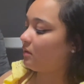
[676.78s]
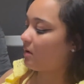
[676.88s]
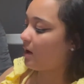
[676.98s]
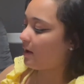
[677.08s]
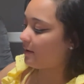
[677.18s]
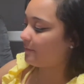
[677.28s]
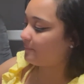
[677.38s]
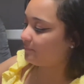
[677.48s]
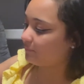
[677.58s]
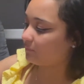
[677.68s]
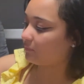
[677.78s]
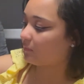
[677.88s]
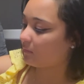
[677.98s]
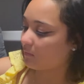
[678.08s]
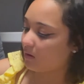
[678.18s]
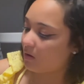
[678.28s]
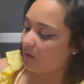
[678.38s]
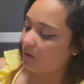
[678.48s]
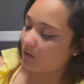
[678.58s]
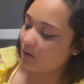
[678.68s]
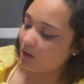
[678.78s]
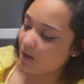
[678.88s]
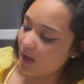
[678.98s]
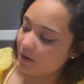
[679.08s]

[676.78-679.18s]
Okay. Yeah,